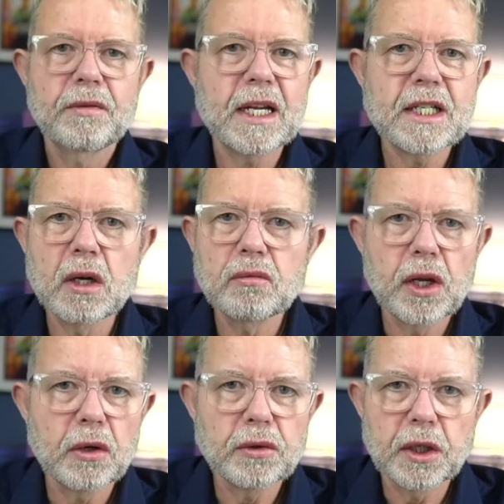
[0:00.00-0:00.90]
they don't
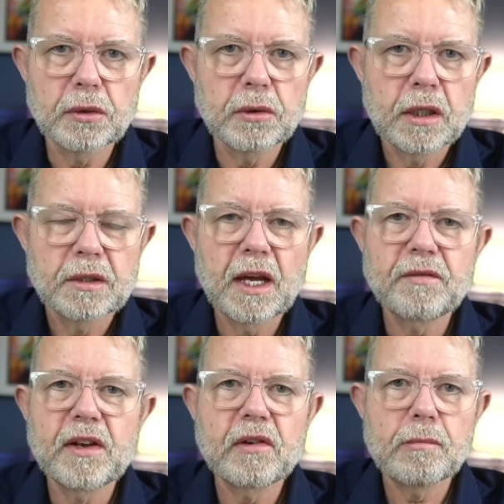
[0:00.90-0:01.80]
know you,
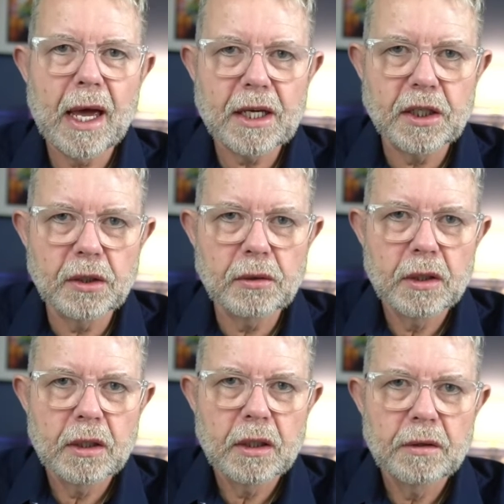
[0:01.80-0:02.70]
they've never met you,
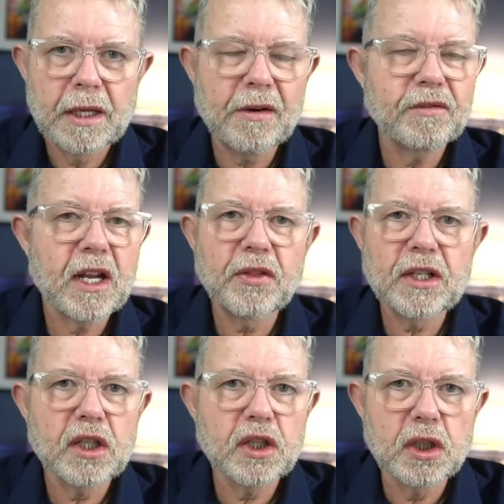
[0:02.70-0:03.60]
they have
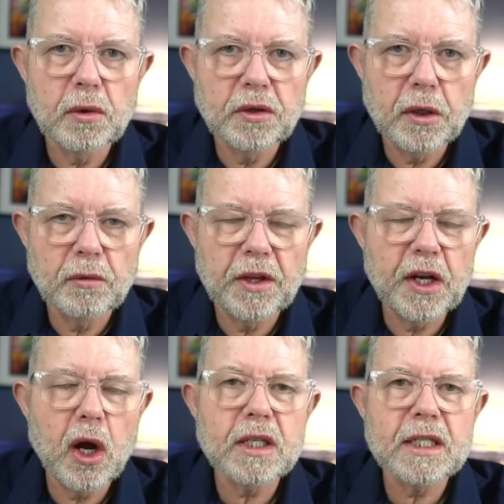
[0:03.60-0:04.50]
nothing to do with you, they're
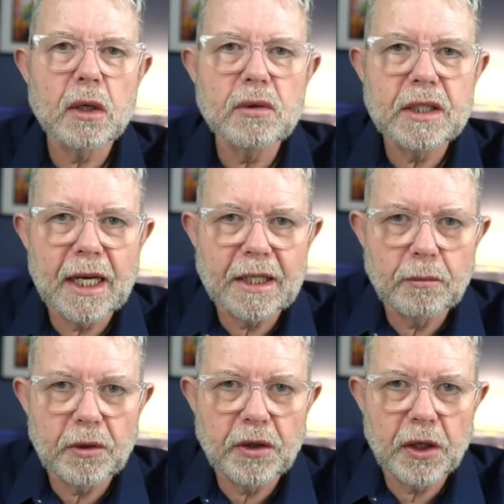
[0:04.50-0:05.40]
not
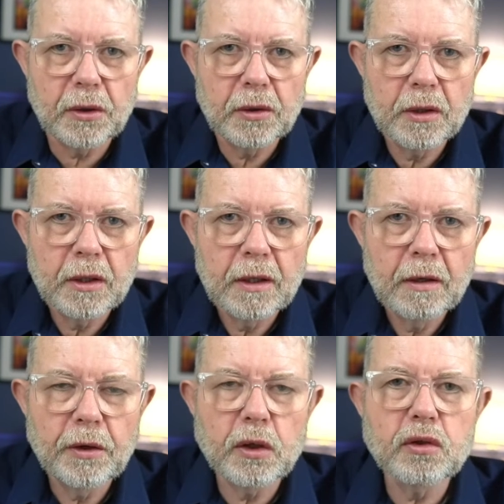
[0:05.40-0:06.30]
associated with you.
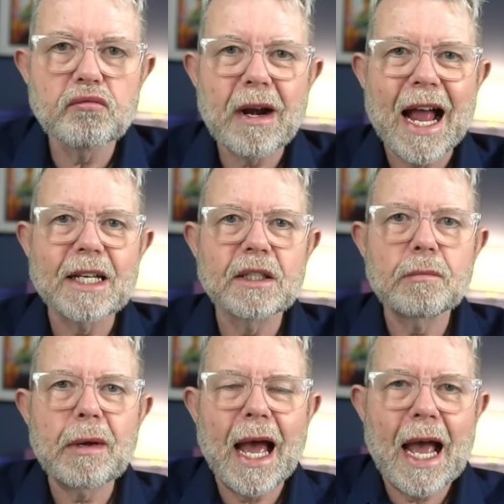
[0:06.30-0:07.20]
Those
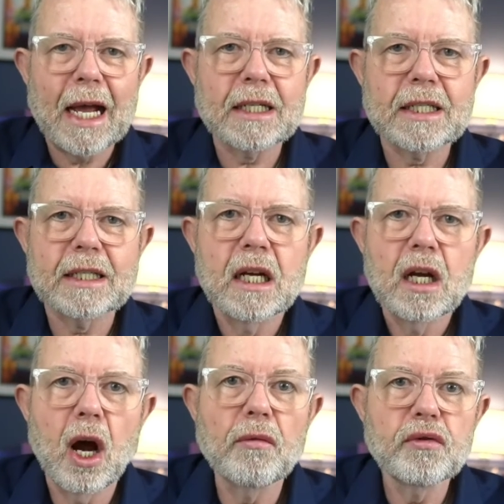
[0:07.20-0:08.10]
random acts
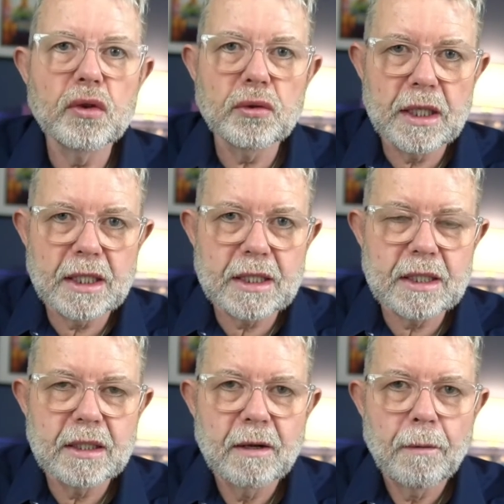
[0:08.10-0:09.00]
of
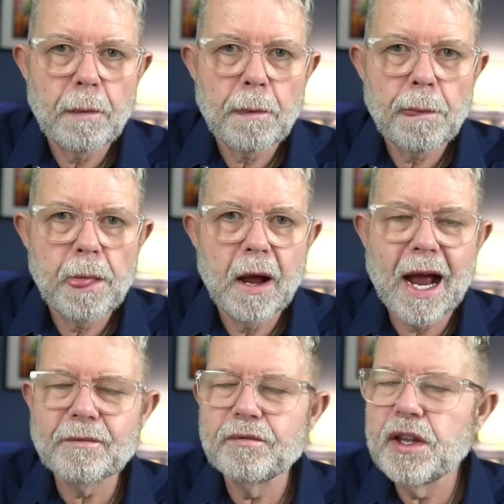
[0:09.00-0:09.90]
rudeness
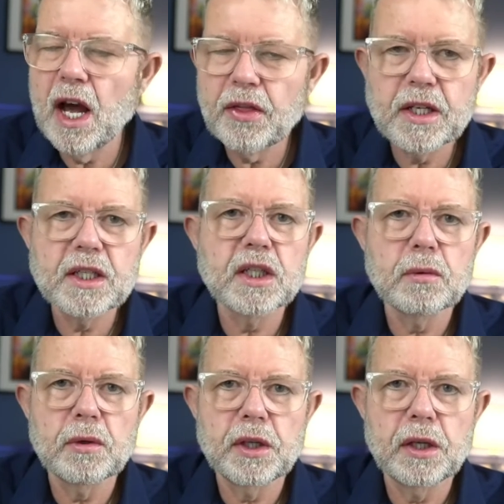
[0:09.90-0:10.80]
have nothing to
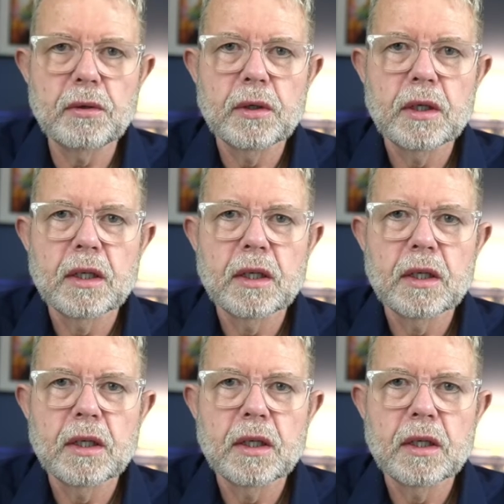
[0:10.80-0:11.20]
do with you.